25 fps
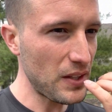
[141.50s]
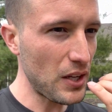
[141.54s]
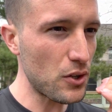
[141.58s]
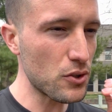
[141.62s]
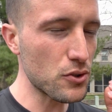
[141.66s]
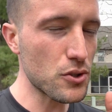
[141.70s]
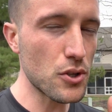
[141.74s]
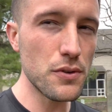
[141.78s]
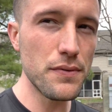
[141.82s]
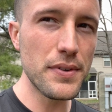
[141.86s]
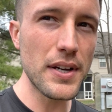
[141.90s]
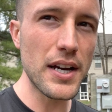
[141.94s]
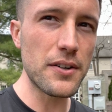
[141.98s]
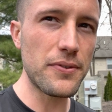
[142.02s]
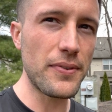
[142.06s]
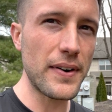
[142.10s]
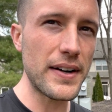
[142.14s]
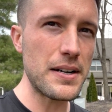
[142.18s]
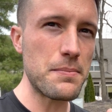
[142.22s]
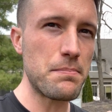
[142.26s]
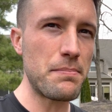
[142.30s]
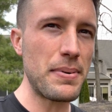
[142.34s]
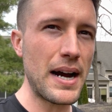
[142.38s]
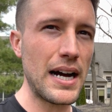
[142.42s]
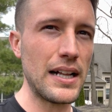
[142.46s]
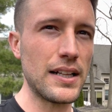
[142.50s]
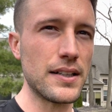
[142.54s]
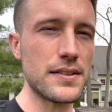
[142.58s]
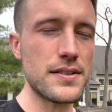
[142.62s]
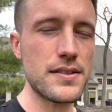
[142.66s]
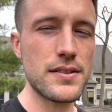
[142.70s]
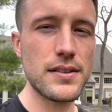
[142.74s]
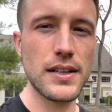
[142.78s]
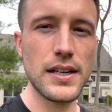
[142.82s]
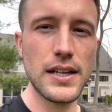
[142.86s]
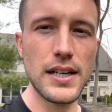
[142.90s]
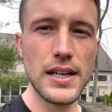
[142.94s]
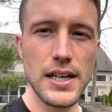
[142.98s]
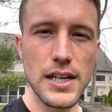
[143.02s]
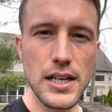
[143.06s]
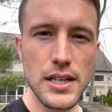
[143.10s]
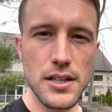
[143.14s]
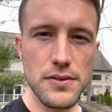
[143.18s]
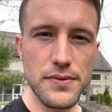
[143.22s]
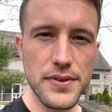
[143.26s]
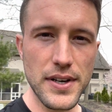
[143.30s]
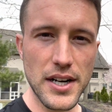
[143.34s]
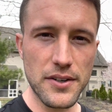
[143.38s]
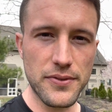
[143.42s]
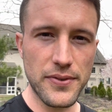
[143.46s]
So you've got to find a balance.
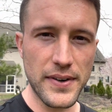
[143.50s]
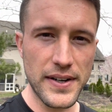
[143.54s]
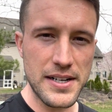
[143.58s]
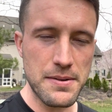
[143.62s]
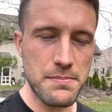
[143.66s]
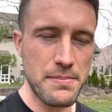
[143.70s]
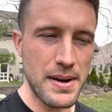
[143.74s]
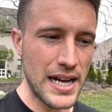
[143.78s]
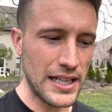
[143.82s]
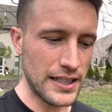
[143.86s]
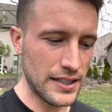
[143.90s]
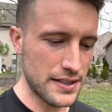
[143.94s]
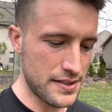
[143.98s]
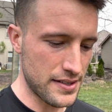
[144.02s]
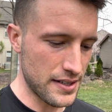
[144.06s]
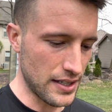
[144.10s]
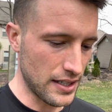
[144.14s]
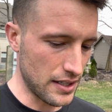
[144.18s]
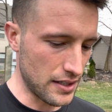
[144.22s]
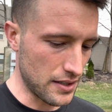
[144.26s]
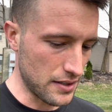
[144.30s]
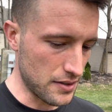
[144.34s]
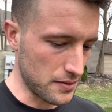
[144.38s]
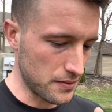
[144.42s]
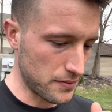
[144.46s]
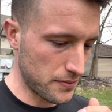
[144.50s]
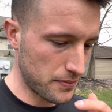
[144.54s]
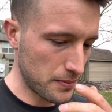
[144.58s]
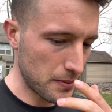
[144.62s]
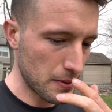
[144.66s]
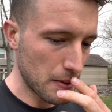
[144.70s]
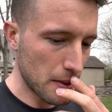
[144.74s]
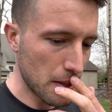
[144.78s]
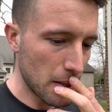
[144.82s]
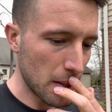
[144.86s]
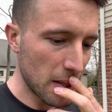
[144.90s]
You've got to find a balance of